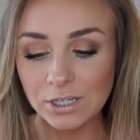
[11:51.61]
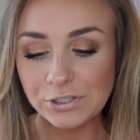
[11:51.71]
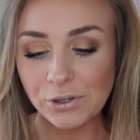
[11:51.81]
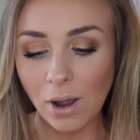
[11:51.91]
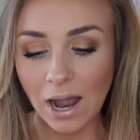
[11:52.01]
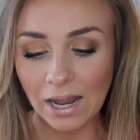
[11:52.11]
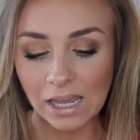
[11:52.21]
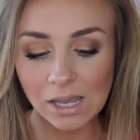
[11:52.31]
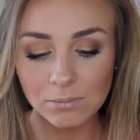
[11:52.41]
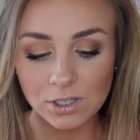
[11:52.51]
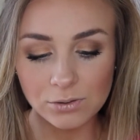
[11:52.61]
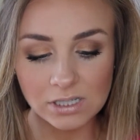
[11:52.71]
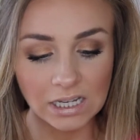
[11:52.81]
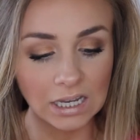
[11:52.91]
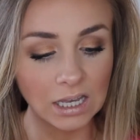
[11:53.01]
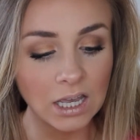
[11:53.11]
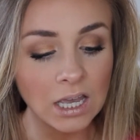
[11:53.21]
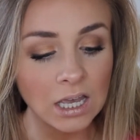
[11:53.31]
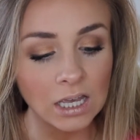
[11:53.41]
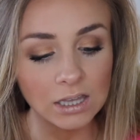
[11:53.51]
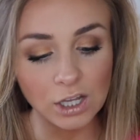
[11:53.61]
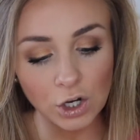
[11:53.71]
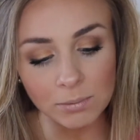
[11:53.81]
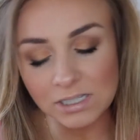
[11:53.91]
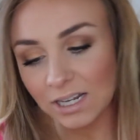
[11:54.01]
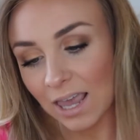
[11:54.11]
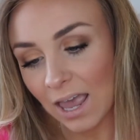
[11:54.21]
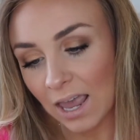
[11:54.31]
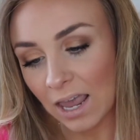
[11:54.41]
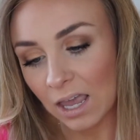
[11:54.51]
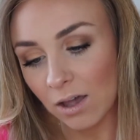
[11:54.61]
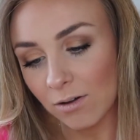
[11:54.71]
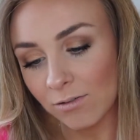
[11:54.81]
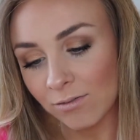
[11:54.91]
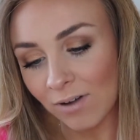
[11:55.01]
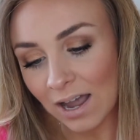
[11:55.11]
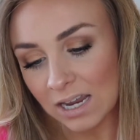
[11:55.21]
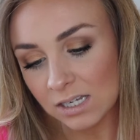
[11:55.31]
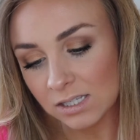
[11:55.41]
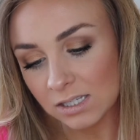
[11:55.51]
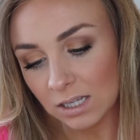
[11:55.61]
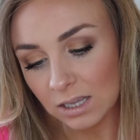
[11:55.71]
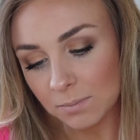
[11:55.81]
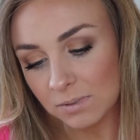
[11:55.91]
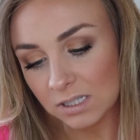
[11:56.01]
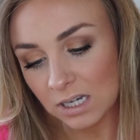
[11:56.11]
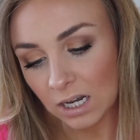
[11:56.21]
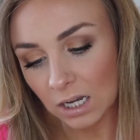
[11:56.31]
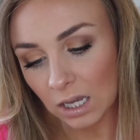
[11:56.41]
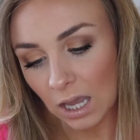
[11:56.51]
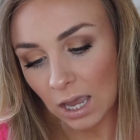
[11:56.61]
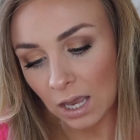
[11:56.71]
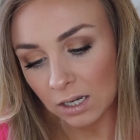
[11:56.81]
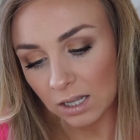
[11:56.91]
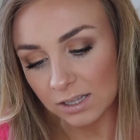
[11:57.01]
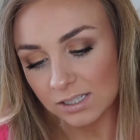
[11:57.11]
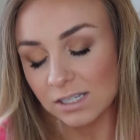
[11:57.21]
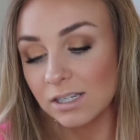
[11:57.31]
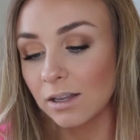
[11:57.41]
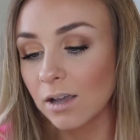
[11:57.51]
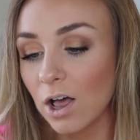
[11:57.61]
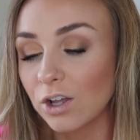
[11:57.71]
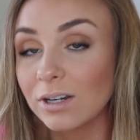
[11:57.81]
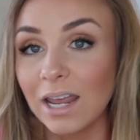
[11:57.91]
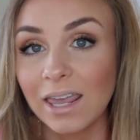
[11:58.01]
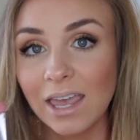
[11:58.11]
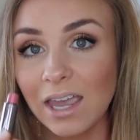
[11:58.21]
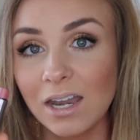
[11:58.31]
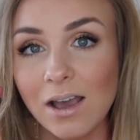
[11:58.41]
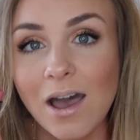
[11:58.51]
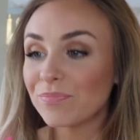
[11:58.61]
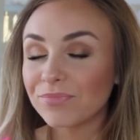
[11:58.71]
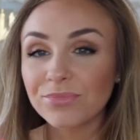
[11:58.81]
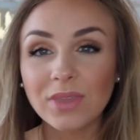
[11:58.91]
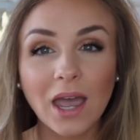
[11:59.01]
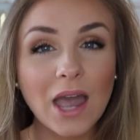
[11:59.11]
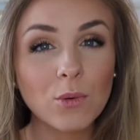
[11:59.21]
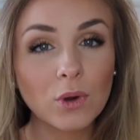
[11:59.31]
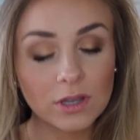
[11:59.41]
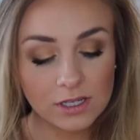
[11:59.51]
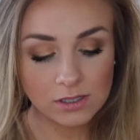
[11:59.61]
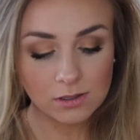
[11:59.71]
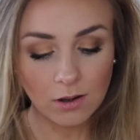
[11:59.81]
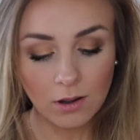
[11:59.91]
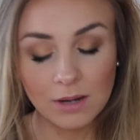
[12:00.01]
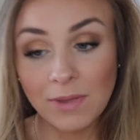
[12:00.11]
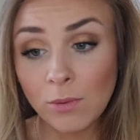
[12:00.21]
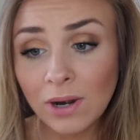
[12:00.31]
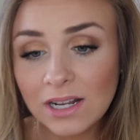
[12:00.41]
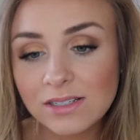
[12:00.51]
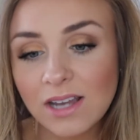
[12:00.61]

So I am using the Urban Decay Vice lipstick, and this is in the color Naked. I wore this on my wedding